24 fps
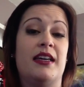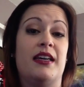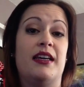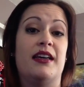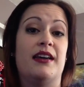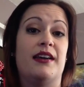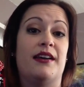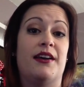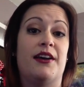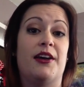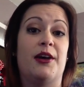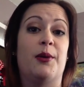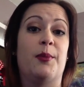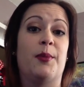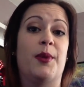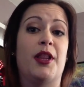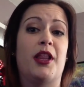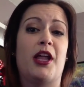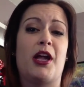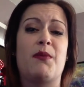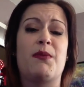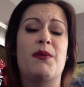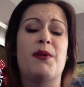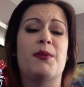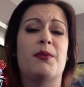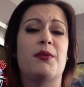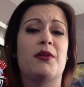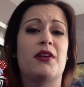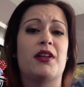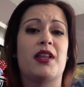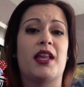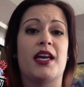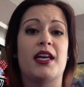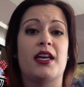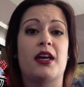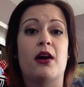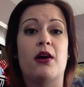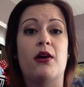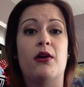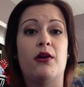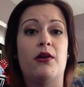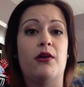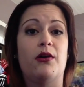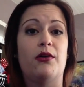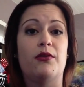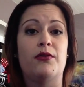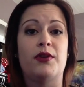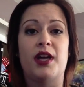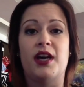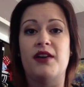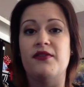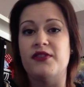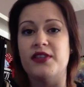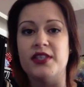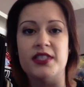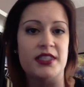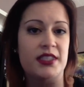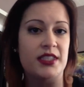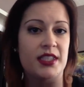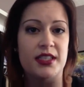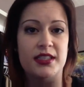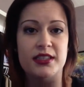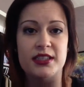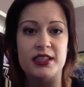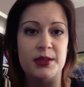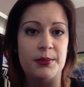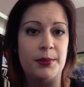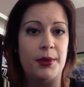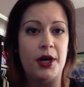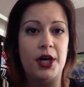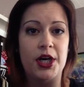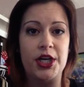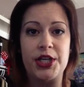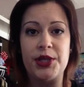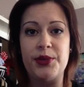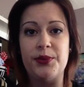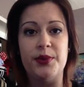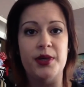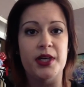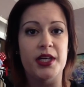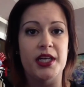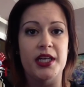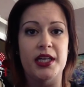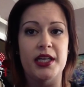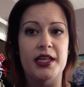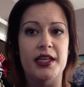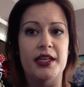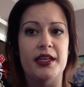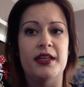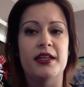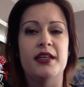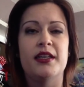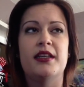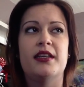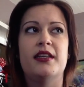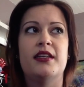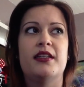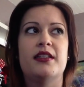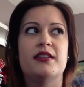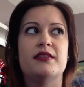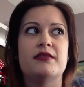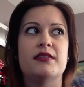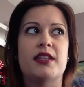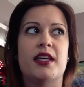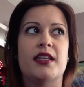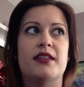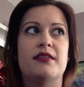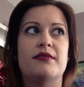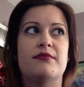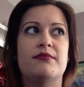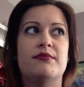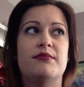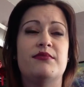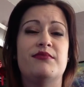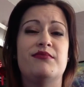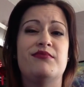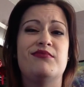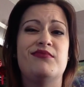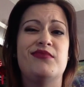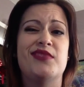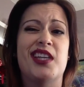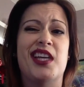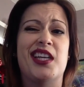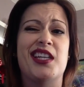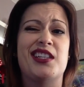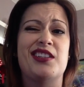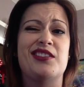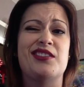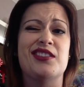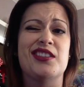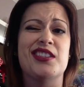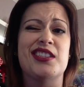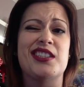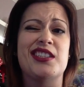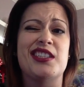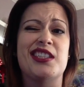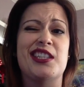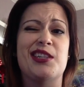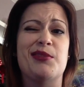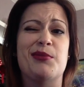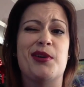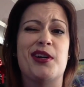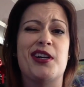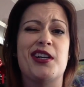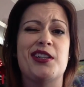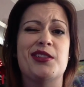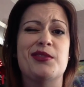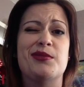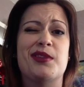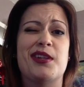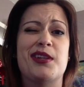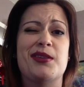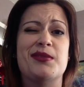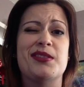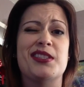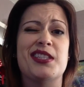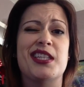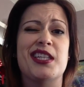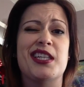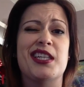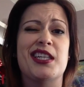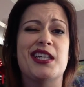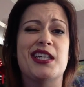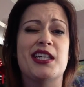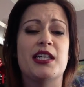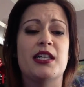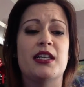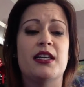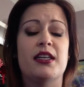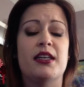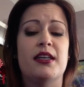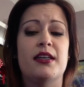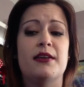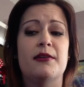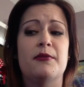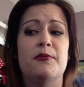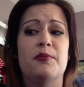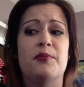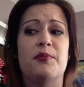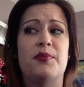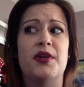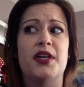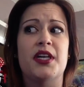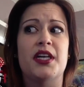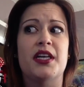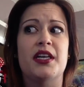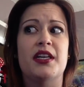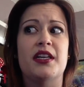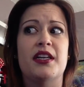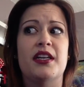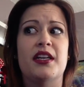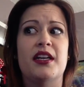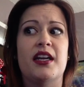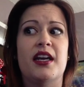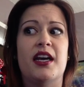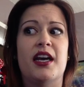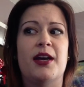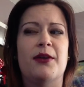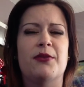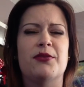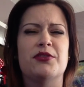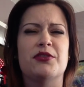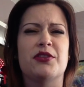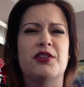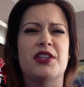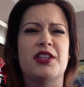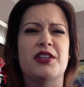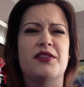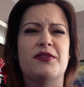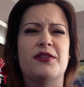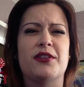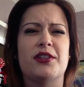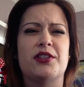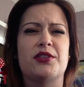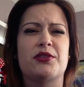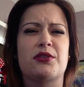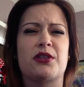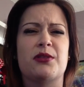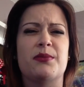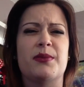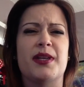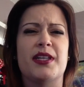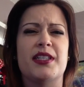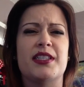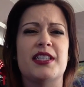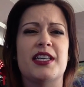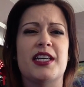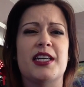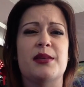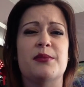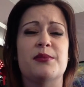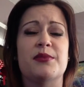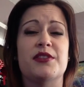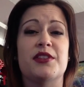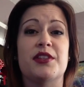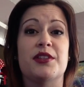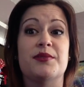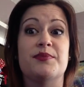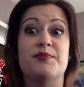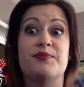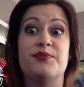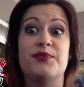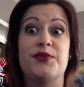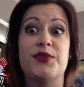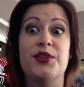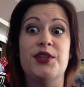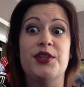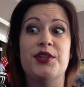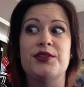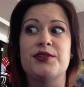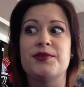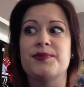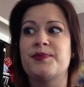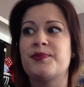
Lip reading: A lot of people are like, oh, not Vista, it's the party one. I didn't really see any parties while I was there, but I was only there for a short amount of time, so who knows.